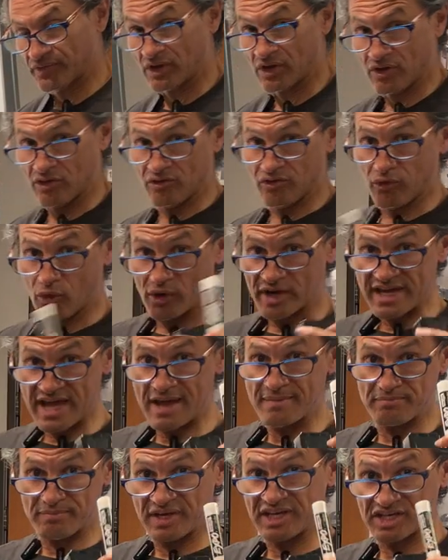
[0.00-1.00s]
48
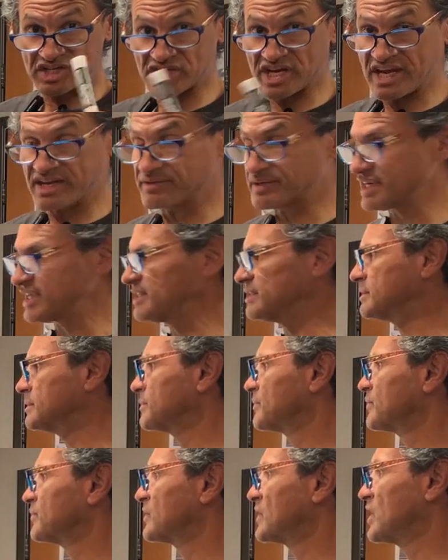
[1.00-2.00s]
big chainring,
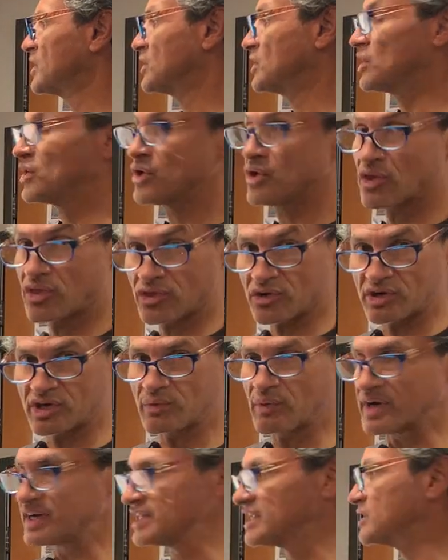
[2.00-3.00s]

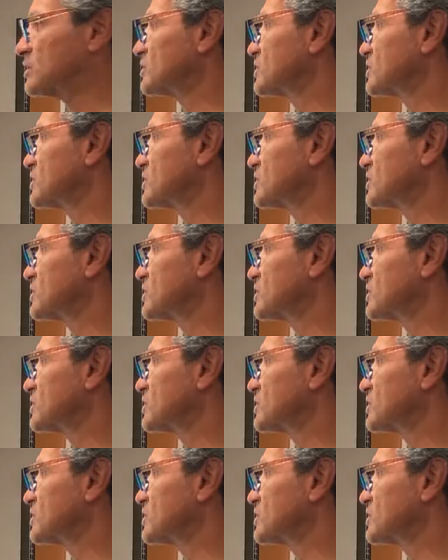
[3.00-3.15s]
31 little